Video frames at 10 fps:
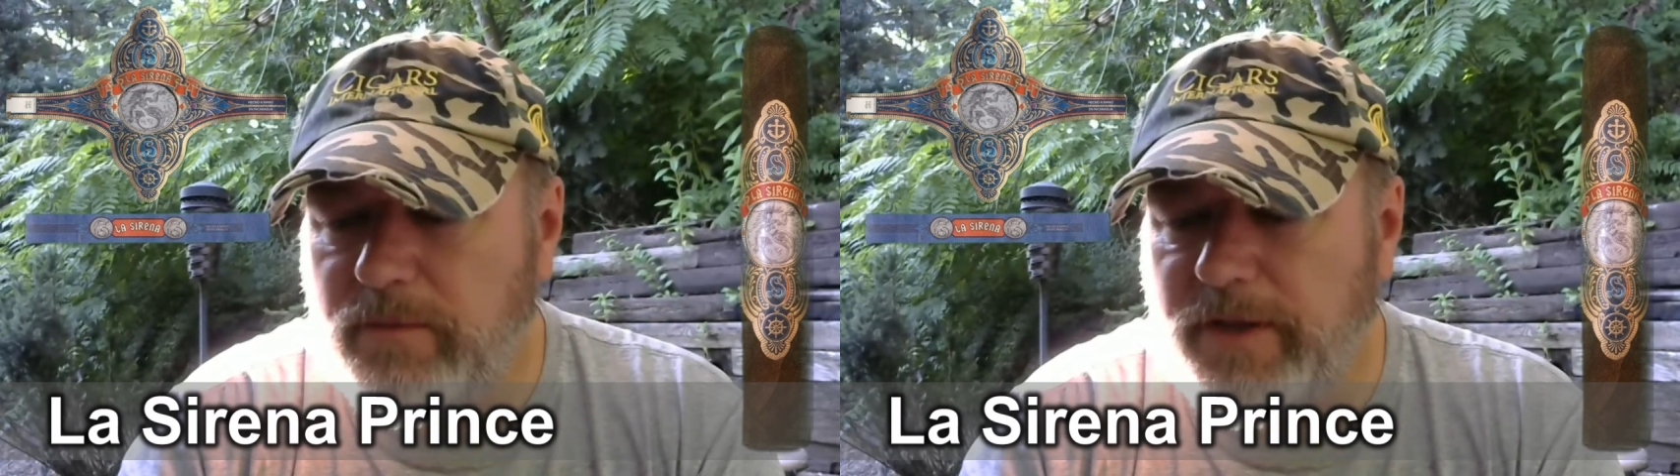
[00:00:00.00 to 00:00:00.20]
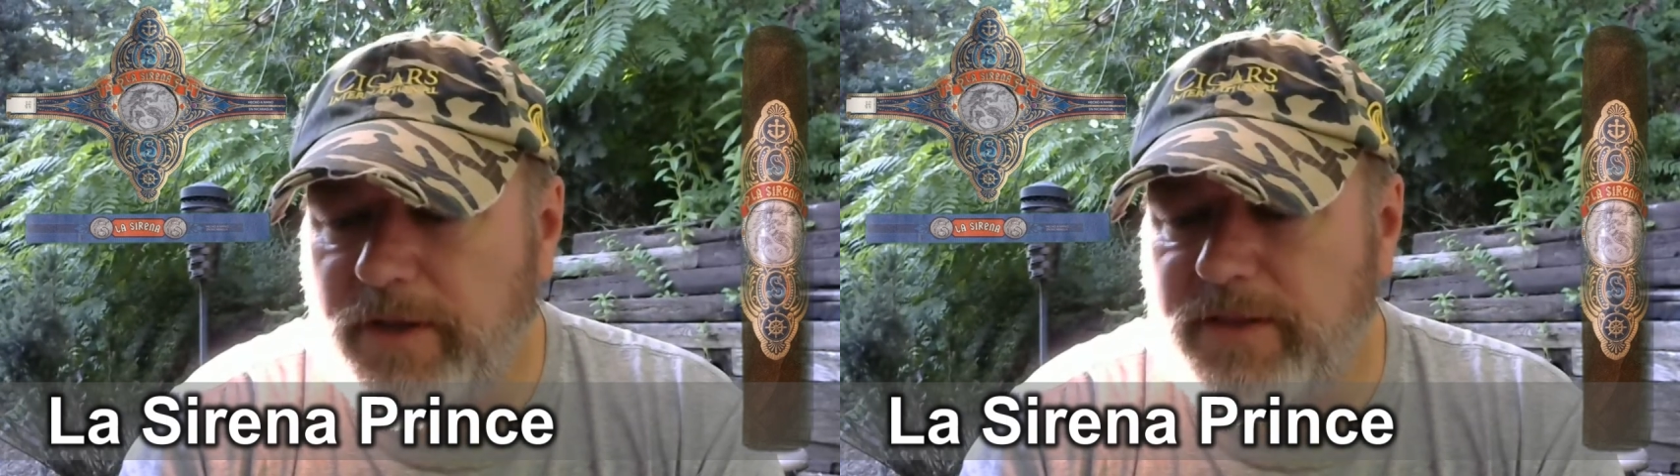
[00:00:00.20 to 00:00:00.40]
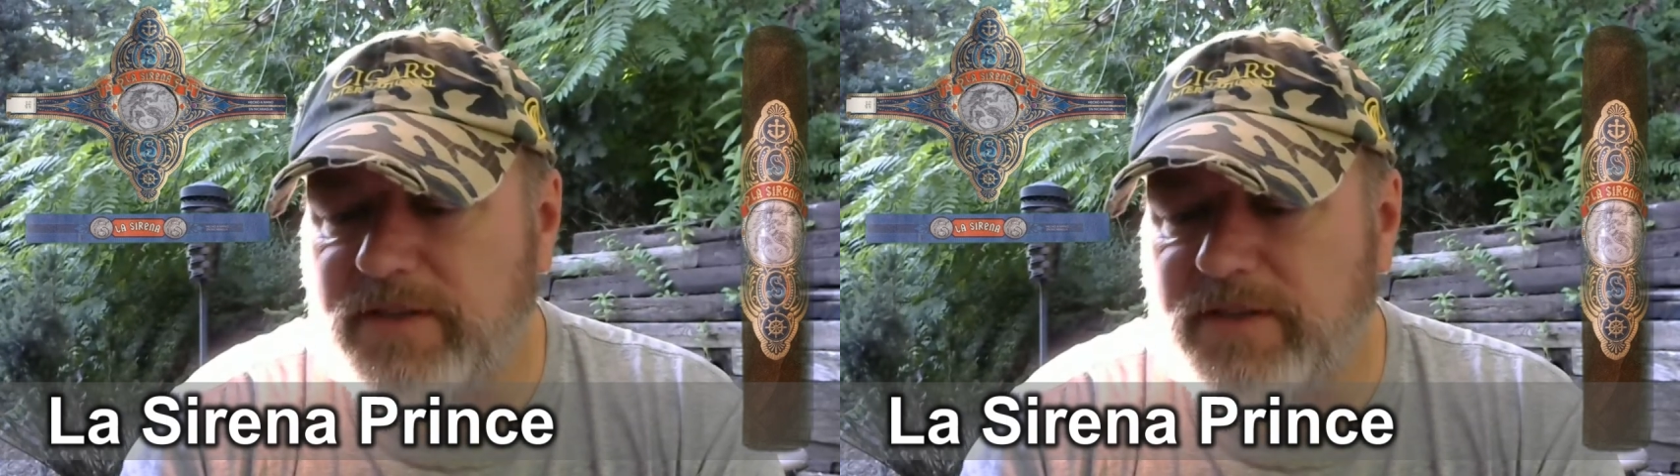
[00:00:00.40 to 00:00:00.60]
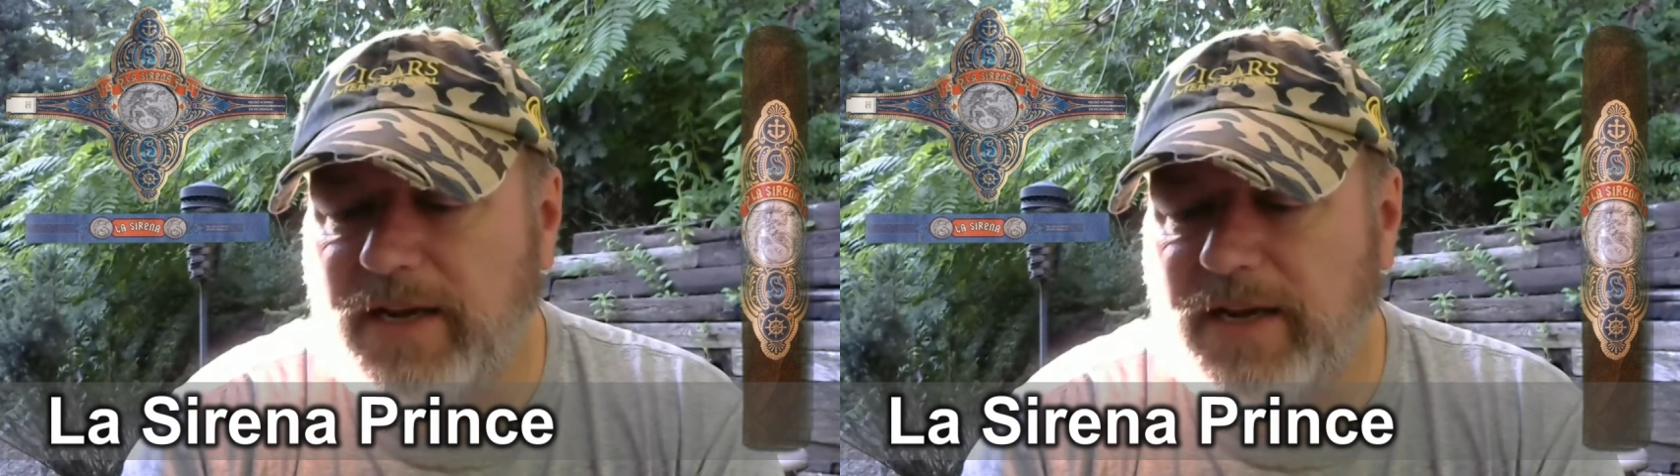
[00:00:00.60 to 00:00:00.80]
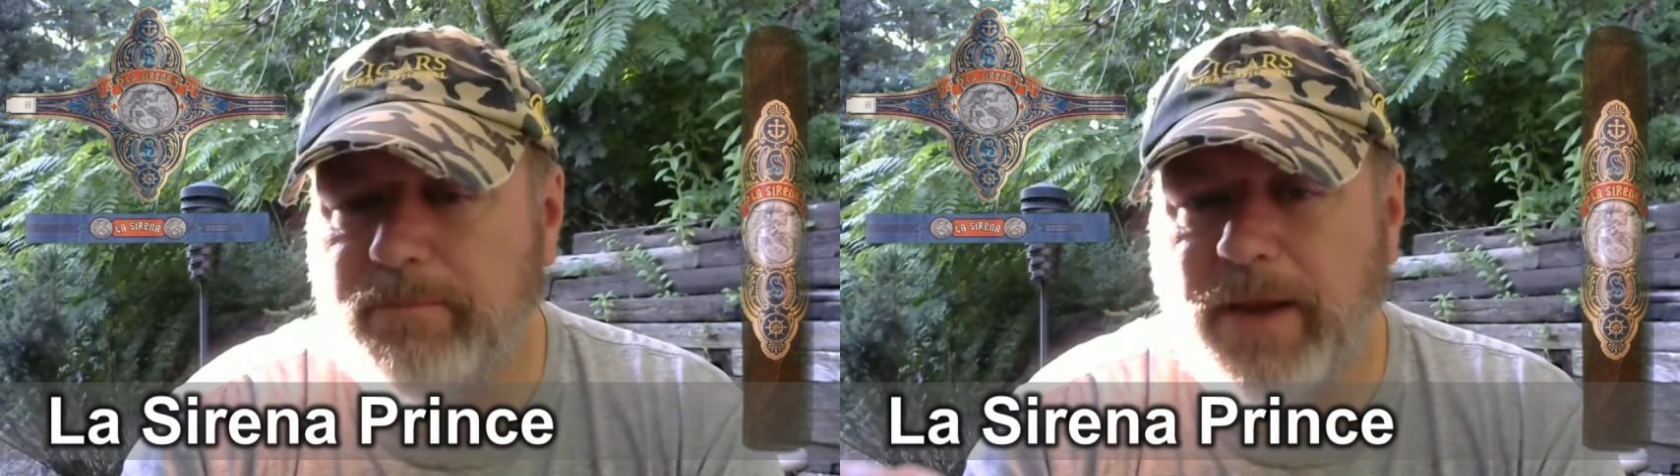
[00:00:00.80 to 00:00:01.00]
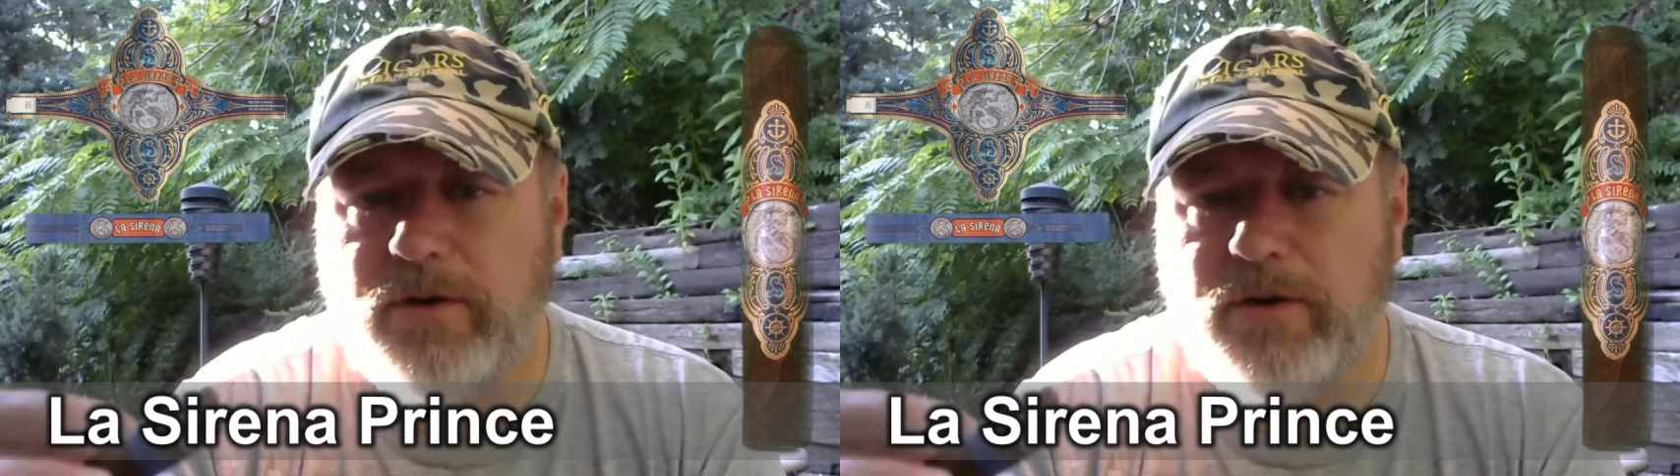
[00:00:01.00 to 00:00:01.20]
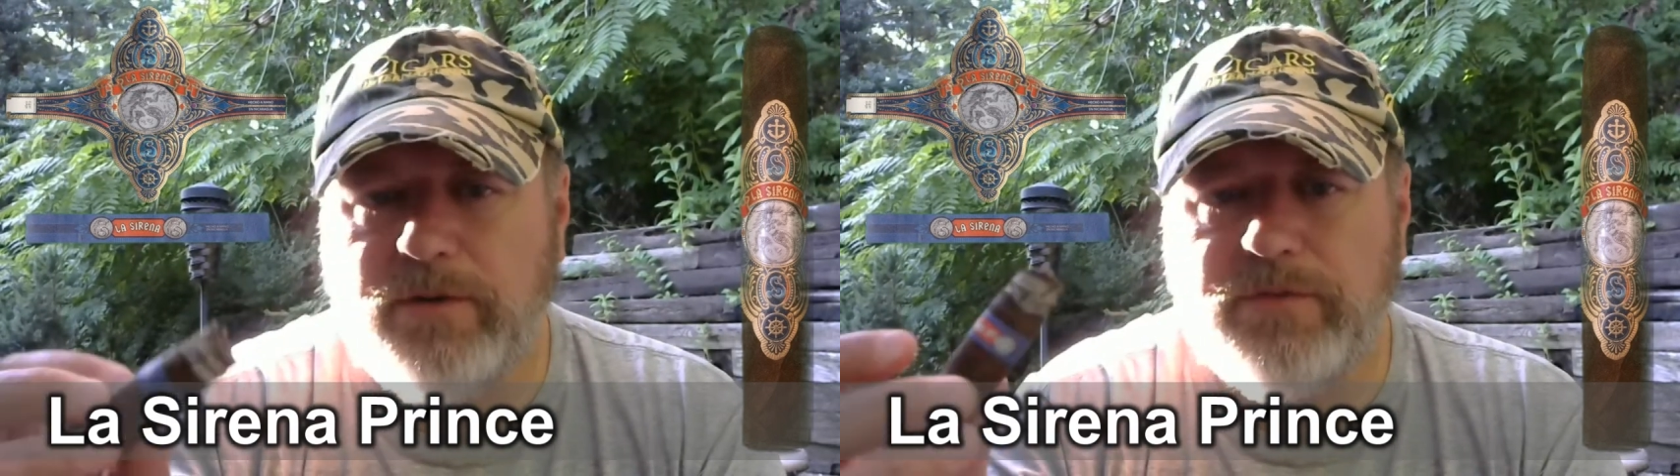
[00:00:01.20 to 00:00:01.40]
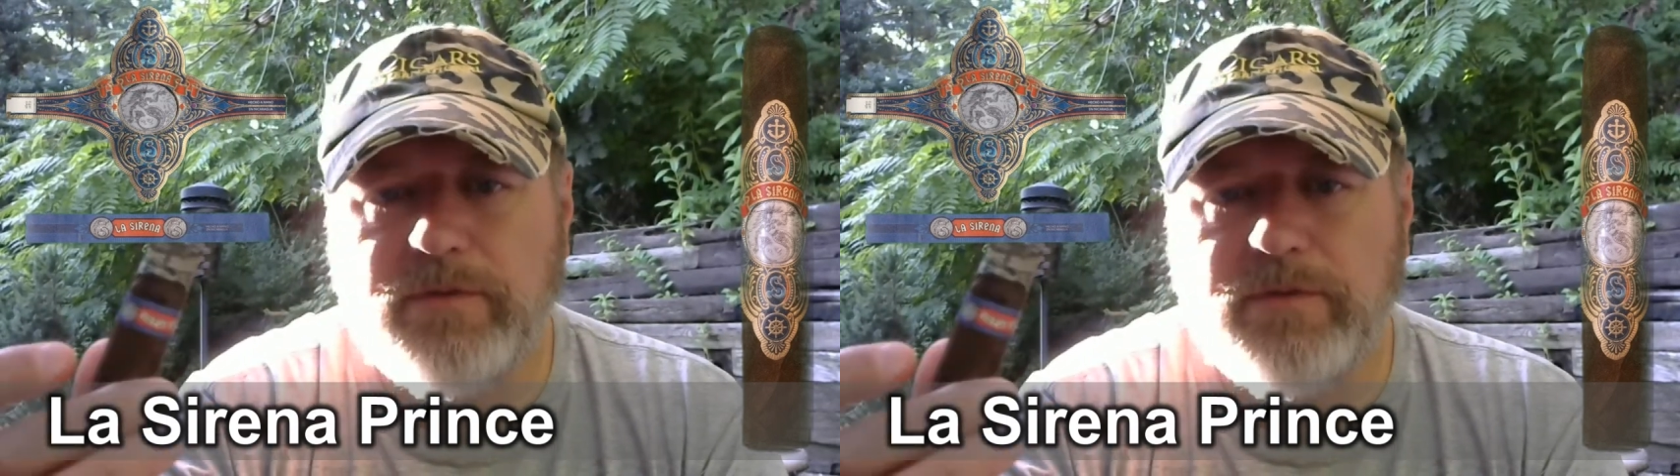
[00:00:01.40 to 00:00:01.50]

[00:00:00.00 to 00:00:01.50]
get this second band off,